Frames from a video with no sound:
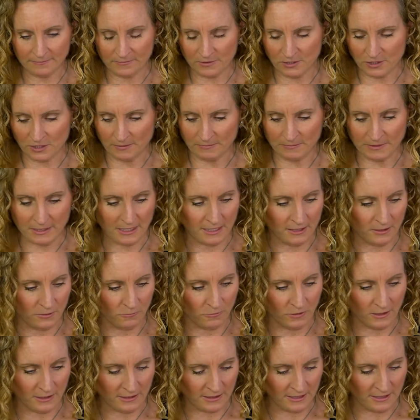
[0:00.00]
Gemini, you
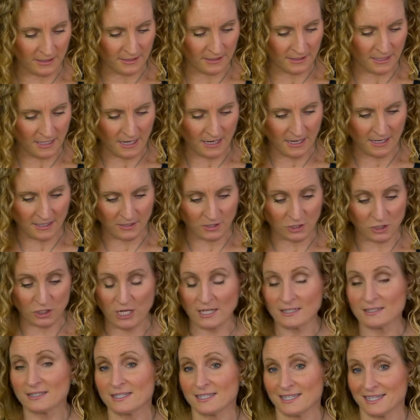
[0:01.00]
want this card,
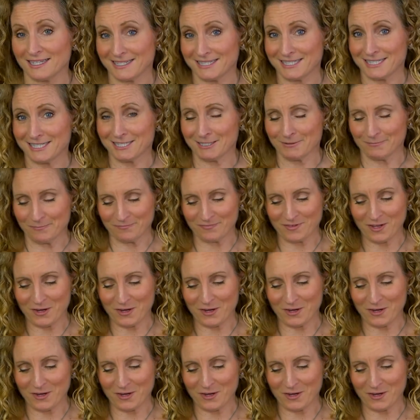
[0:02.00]
Justice.